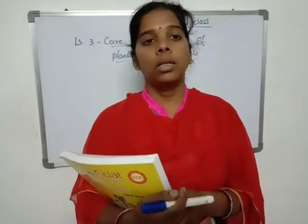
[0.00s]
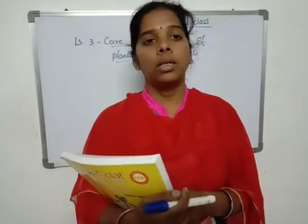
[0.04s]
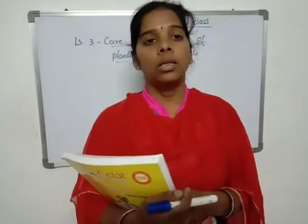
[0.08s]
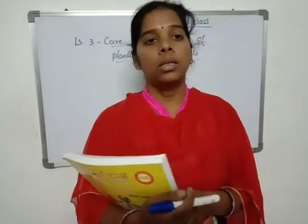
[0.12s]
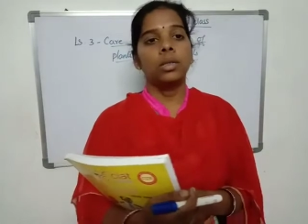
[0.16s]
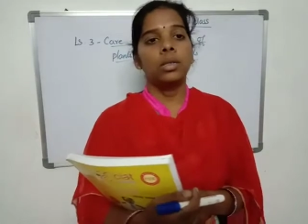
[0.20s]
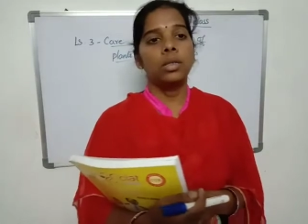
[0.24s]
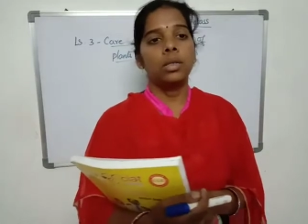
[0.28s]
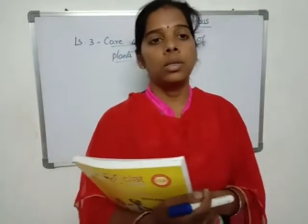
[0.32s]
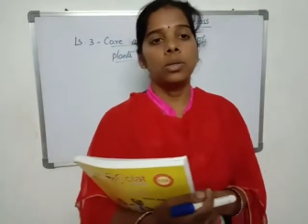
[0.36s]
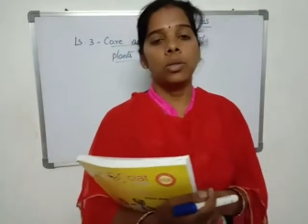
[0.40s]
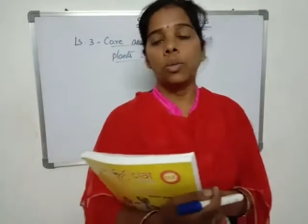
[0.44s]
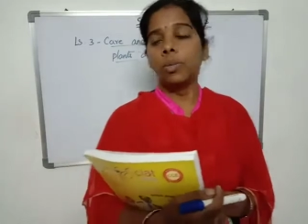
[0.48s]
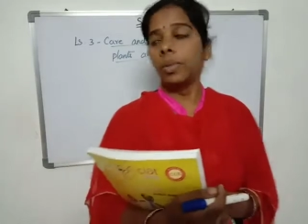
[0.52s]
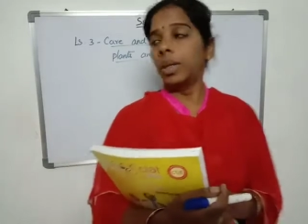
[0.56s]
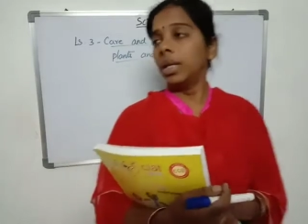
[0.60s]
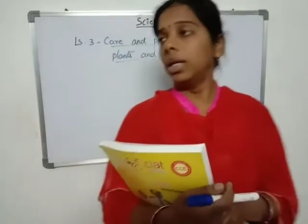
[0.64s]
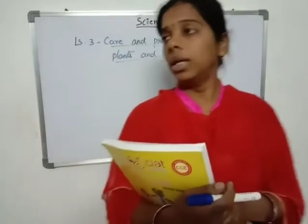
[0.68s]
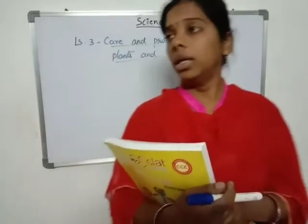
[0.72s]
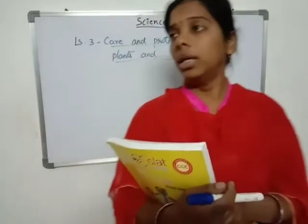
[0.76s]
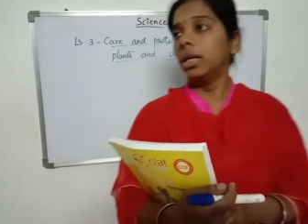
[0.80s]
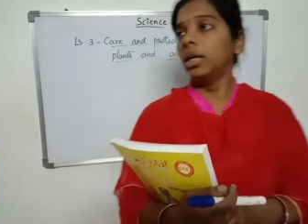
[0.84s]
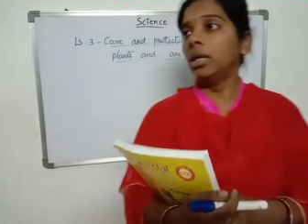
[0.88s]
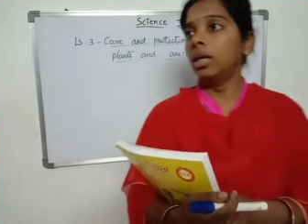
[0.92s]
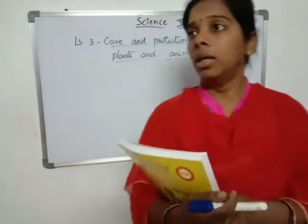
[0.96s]
So
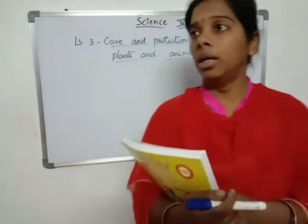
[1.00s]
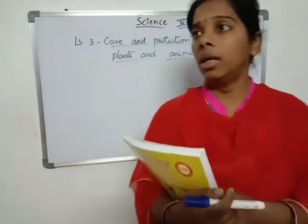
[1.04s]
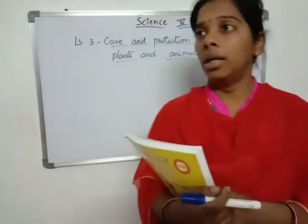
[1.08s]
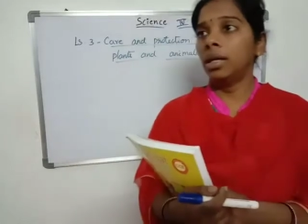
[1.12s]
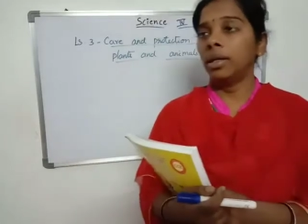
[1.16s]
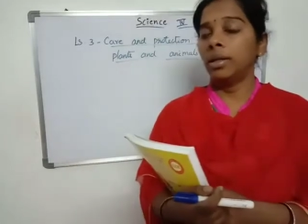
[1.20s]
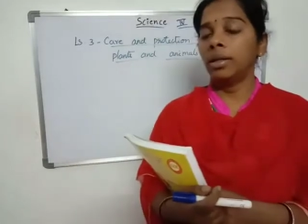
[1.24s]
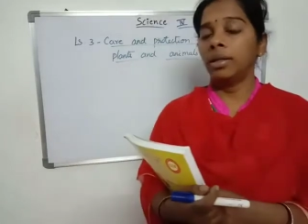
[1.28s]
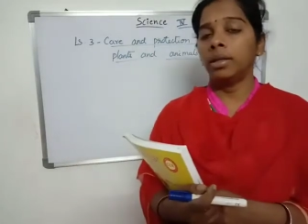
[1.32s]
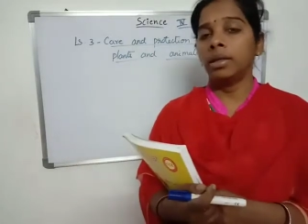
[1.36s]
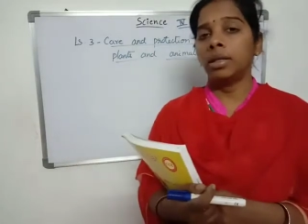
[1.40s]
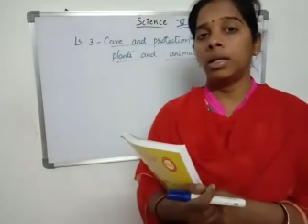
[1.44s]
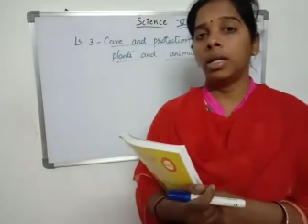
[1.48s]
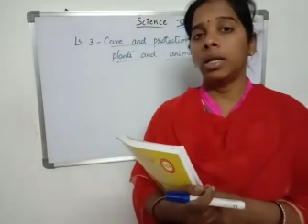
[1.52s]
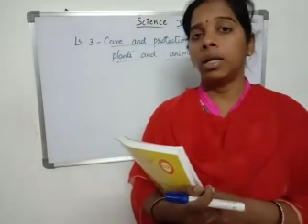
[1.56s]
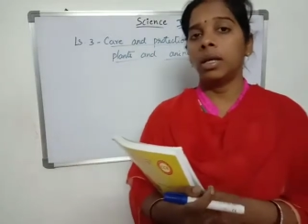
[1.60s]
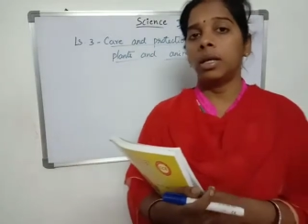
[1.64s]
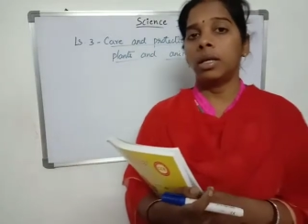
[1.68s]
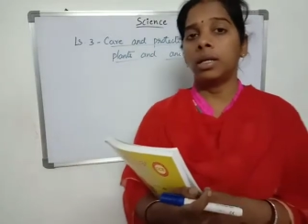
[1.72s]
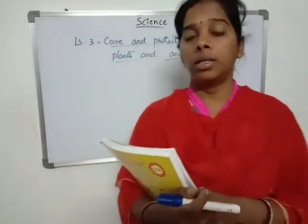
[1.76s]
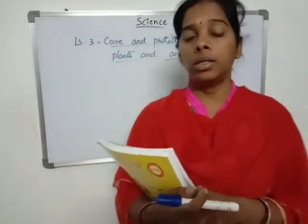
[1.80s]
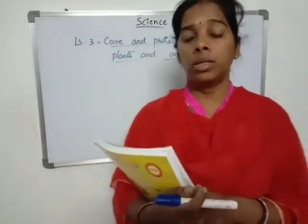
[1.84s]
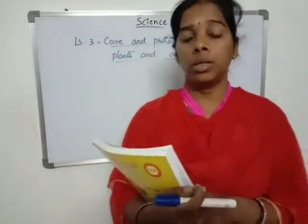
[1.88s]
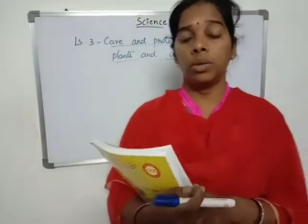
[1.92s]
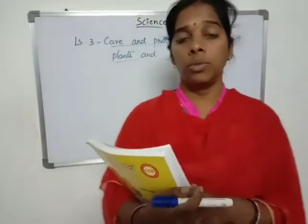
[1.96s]

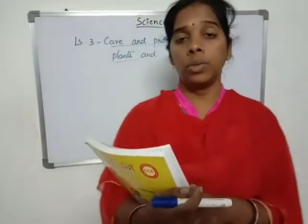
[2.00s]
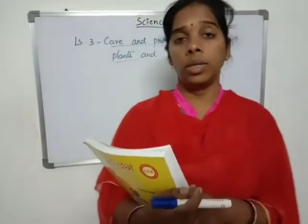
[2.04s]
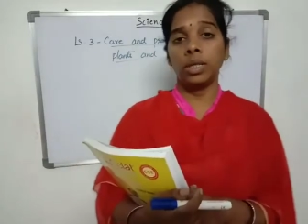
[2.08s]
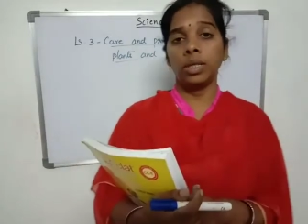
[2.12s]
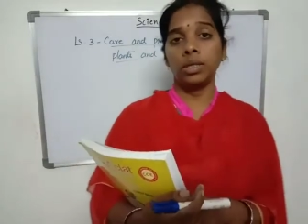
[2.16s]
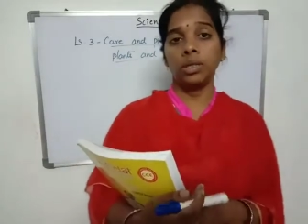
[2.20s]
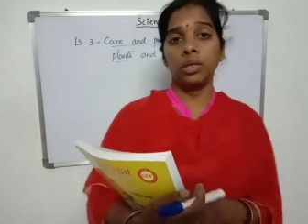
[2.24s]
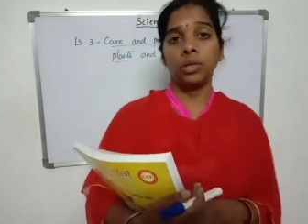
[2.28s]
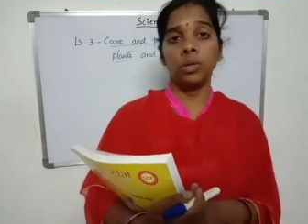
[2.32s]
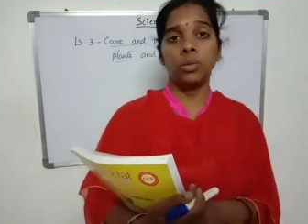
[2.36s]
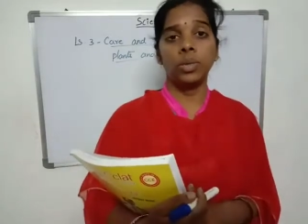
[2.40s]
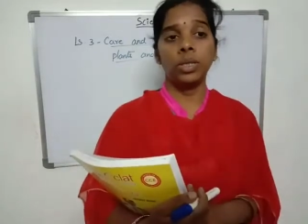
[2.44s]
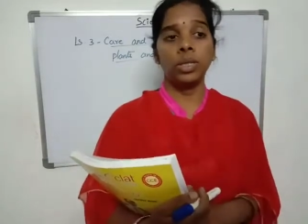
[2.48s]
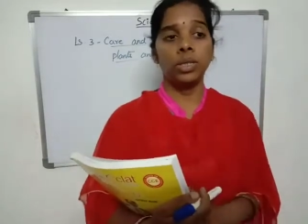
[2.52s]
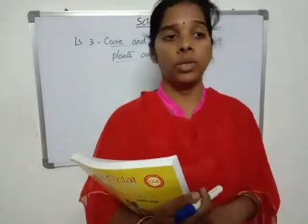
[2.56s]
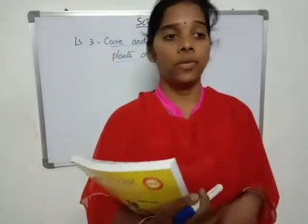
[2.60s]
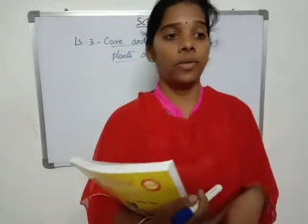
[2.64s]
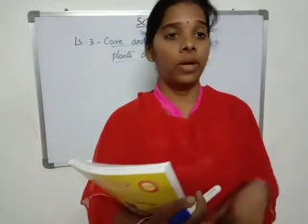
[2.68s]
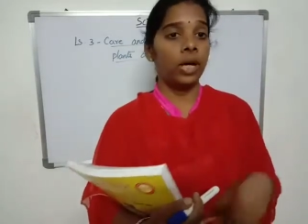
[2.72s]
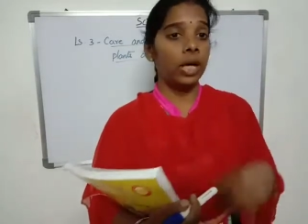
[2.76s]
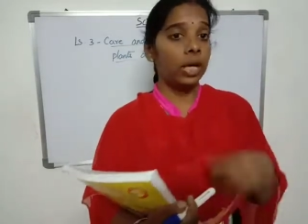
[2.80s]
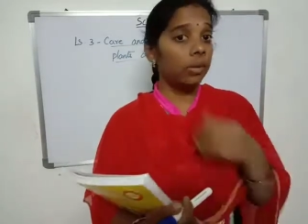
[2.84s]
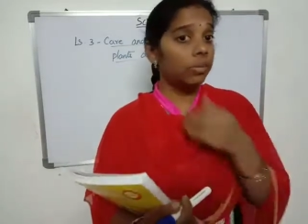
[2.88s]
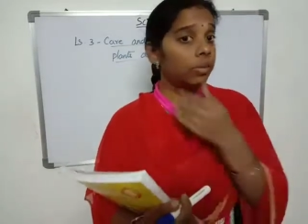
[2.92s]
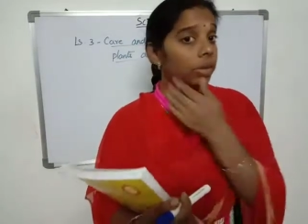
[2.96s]
much of
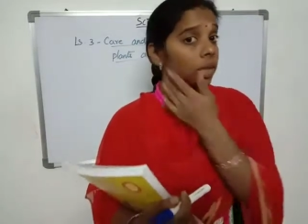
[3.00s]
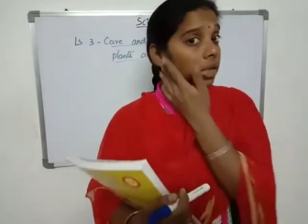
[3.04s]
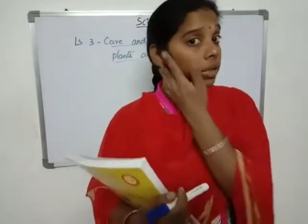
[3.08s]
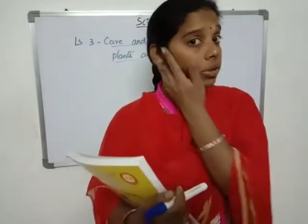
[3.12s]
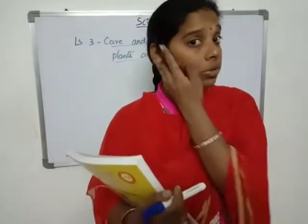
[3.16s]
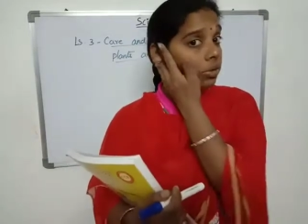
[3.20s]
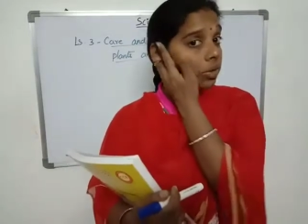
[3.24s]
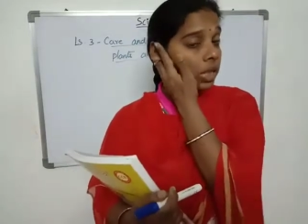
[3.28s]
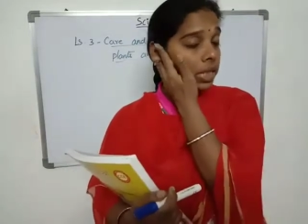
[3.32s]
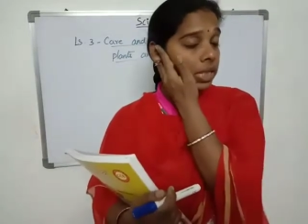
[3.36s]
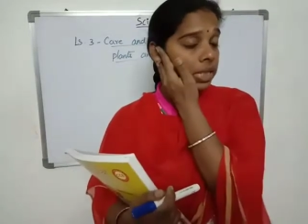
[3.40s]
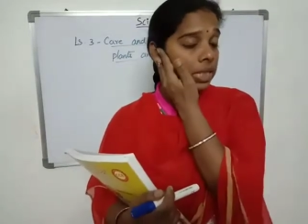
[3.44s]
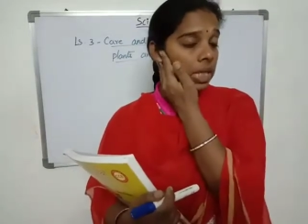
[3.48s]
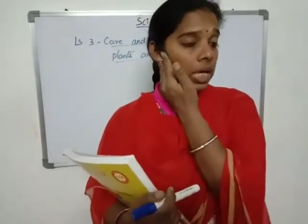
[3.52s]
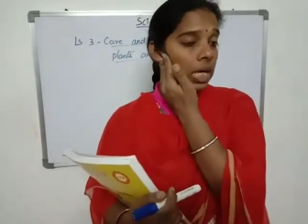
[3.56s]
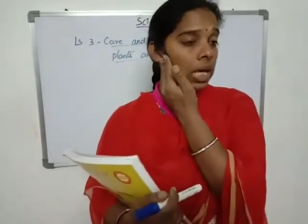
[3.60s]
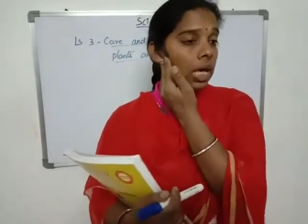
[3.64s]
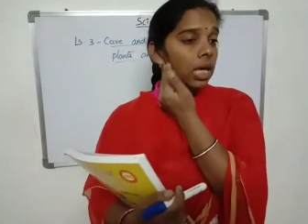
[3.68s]
help they do us.